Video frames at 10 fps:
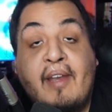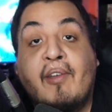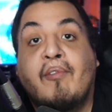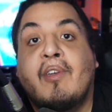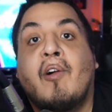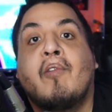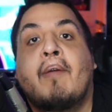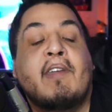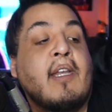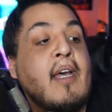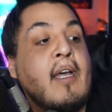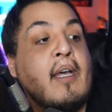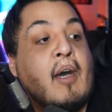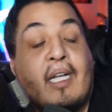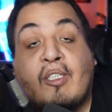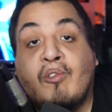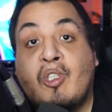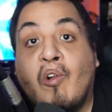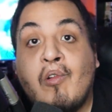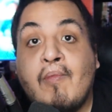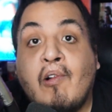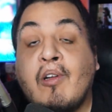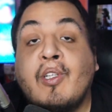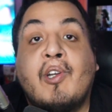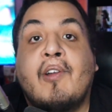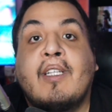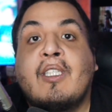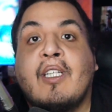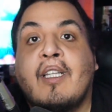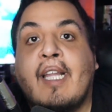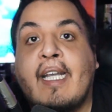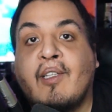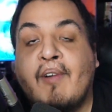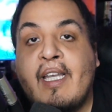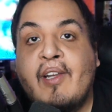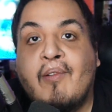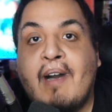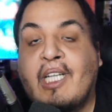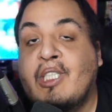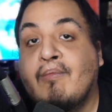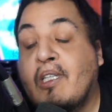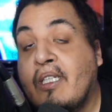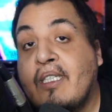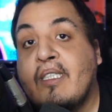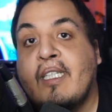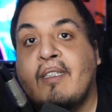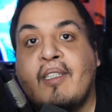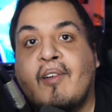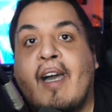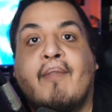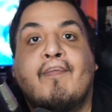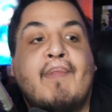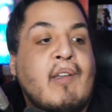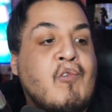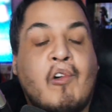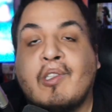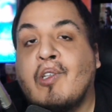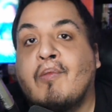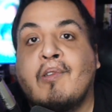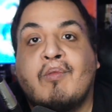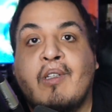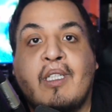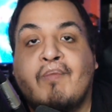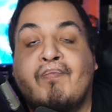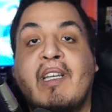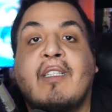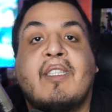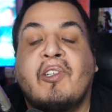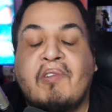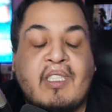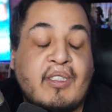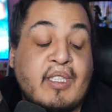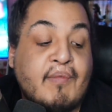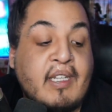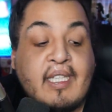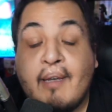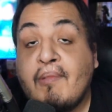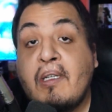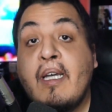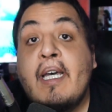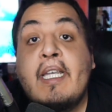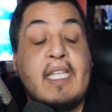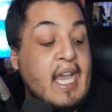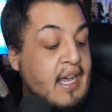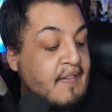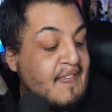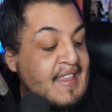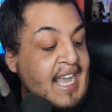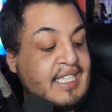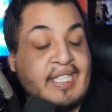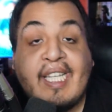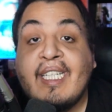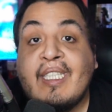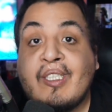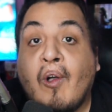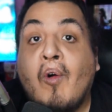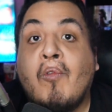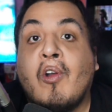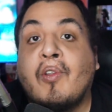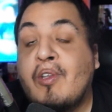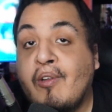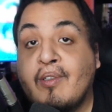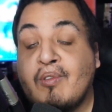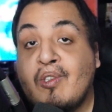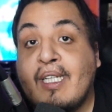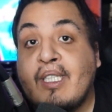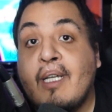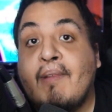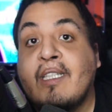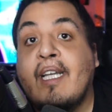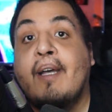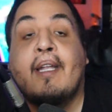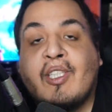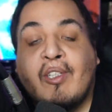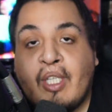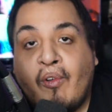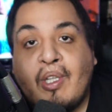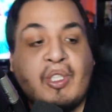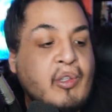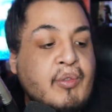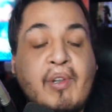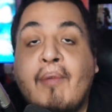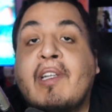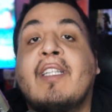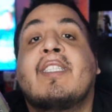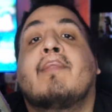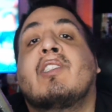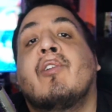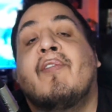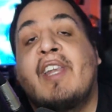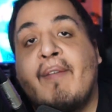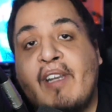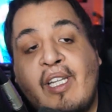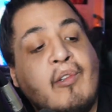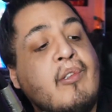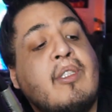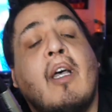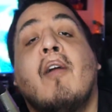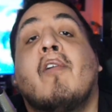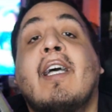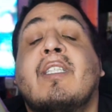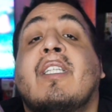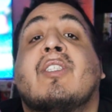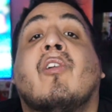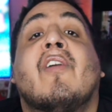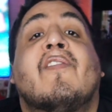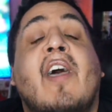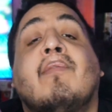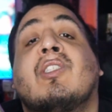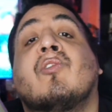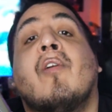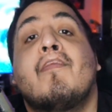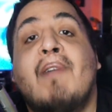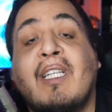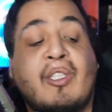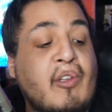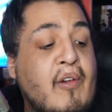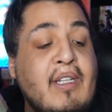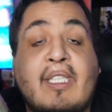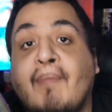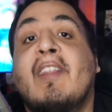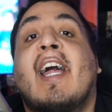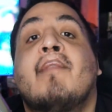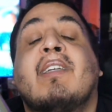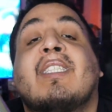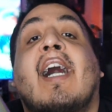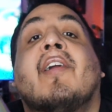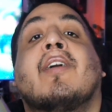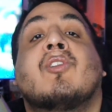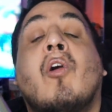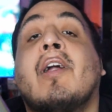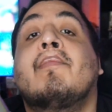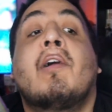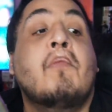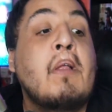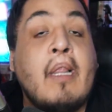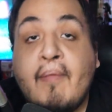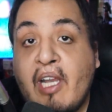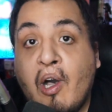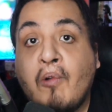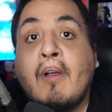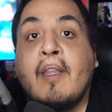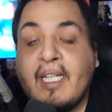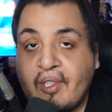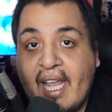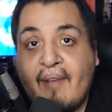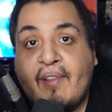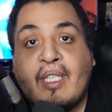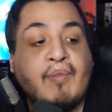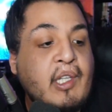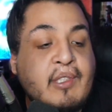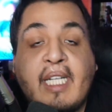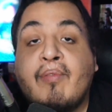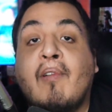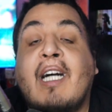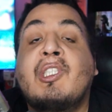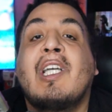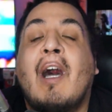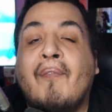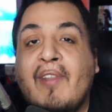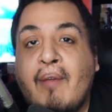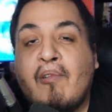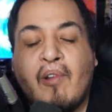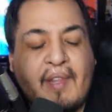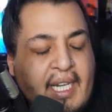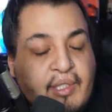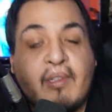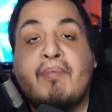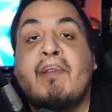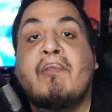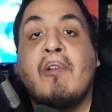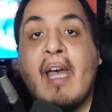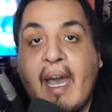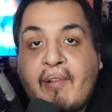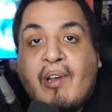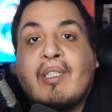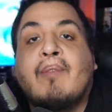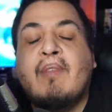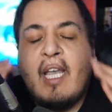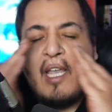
don't know. I mean, Atsushi Okubo could turn into like the way Hiro Mashima is, and, you know, have big crossovers with his big series and stuff like that. But yeah, next is Soul World. Curious what you guys think about that, and your thoughts on all the stories we covered in this episode of Forever News. Craziest story, favorite story, best story, something that I missed out on talking about, let me know. That's all I have for this one, though. Thanks for watching. I'm ForneverWorld, and as always, people, have an awesome